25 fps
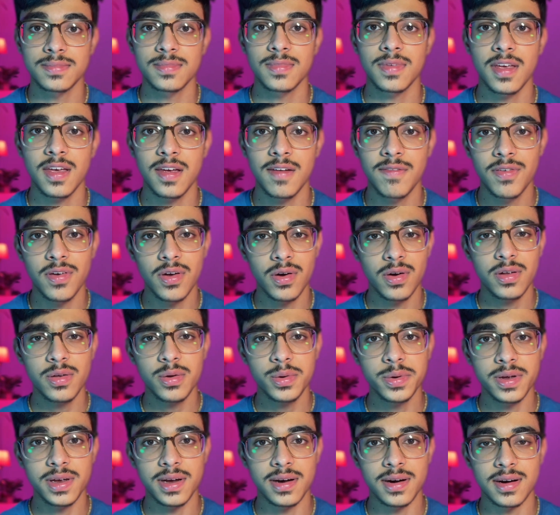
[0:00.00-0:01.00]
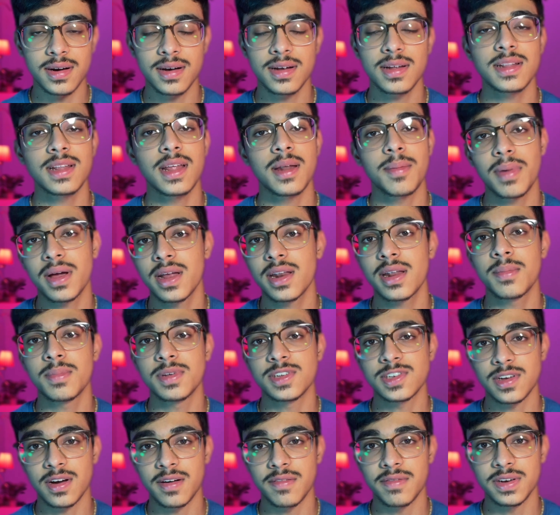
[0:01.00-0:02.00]
If you're new here, then my name is
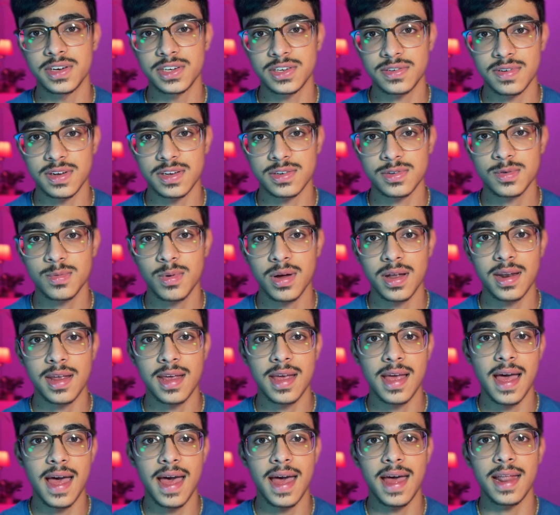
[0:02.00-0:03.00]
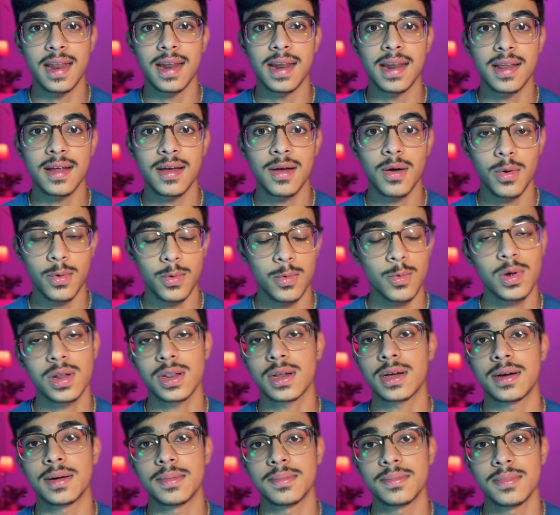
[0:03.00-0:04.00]
Sarvesh Vaswani and
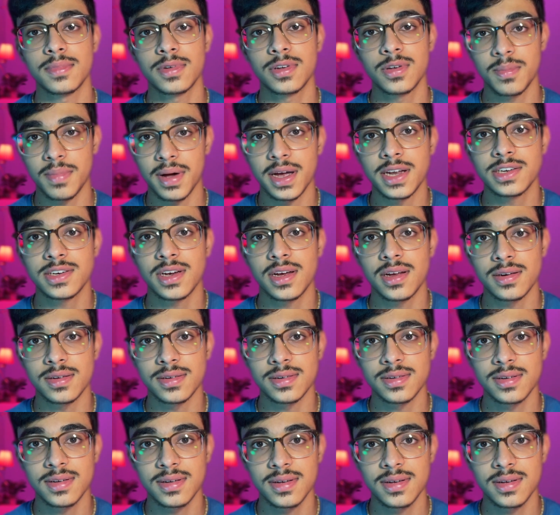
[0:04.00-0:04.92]
welcome to my channel.